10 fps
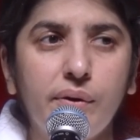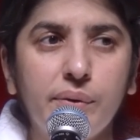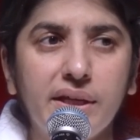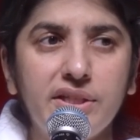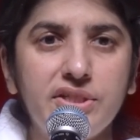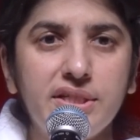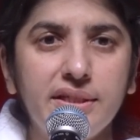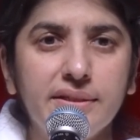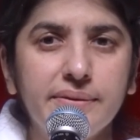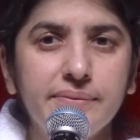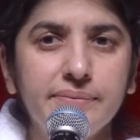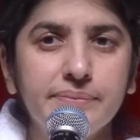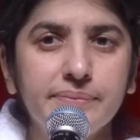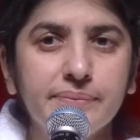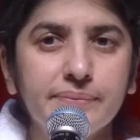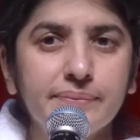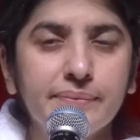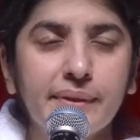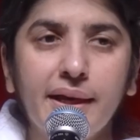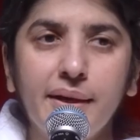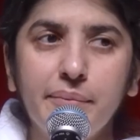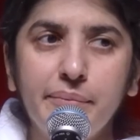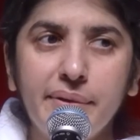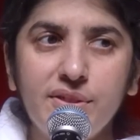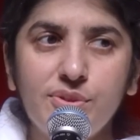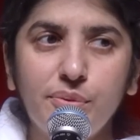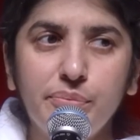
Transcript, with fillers: Okay, G. Please